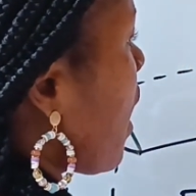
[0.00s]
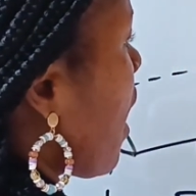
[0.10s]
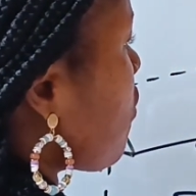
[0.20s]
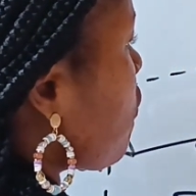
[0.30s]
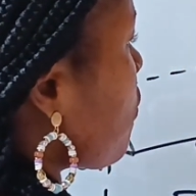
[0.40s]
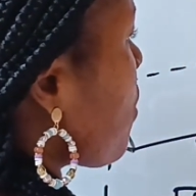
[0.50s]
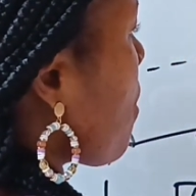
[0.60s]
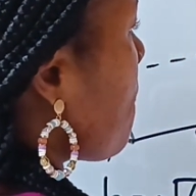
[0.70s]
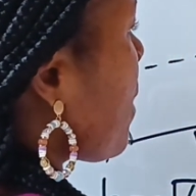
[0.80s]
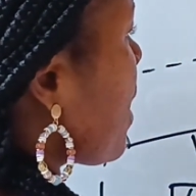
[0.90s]
Half
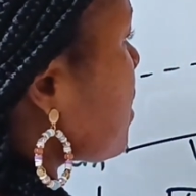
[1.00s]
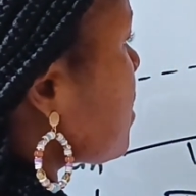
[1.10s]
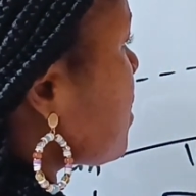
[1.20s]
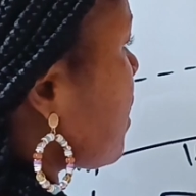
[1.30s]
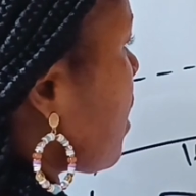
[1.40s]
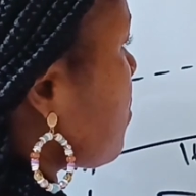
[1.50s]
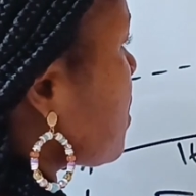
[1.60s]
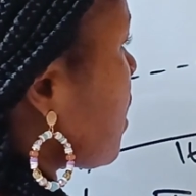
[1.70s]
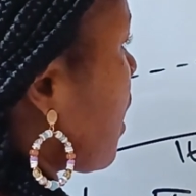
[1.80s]
base times